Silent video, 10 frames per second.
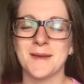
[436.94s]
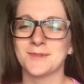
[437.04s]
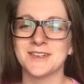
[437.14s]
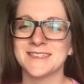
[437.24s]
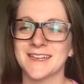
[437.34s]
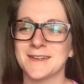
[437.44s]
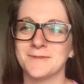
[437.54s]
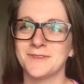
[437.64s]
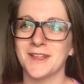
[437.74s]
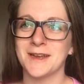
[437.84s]
memories that
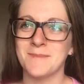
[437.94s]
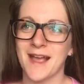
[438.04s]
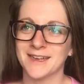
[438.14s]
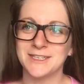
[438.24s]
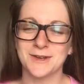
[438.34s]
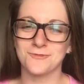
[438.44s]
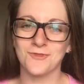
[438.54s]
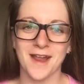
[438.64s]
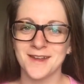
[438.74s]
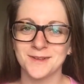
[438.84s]
come flooding back to you at
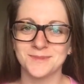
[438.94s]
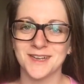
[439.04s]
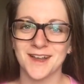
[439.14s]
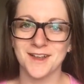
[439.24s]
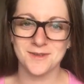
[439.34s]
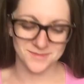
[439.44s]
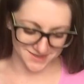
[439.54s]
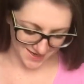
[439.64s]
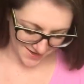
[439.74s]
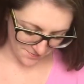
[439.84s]
random times,
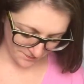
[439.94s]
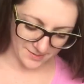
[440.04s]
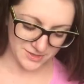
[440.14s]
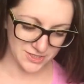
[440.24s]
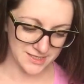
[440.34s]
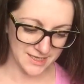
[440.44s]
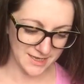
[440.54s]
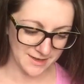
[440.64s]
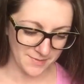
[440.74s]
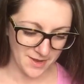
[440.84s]
eh? I was just
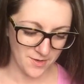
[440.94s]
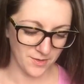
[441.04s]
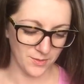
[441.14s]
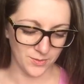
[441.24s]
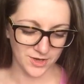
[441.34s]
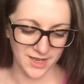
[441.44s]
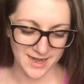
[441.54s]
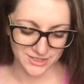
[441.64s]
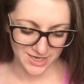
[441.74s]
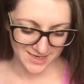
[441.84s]
thinking about working
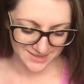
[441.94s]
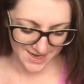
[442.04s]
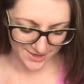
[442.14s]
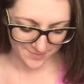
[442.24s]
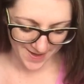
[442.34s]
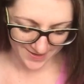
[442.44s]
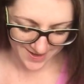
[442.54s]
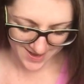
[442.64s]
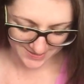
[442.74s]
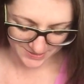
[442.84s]
at Giant Tiger back
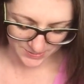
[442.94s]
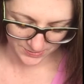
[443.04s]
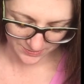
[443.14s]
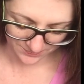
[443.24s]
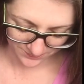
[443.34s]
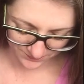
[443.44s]
in high school,